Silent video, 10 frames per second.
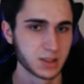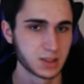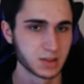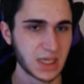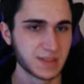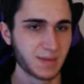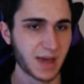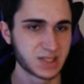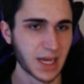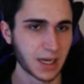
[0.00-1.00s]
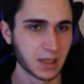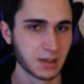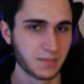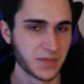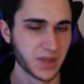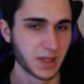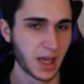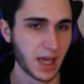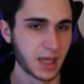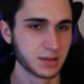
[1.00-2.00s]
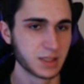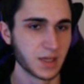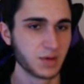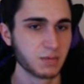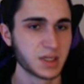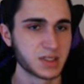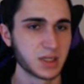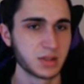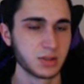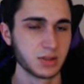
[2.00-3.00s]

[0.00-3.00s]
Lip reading: So it saves about a second, and if you miss it,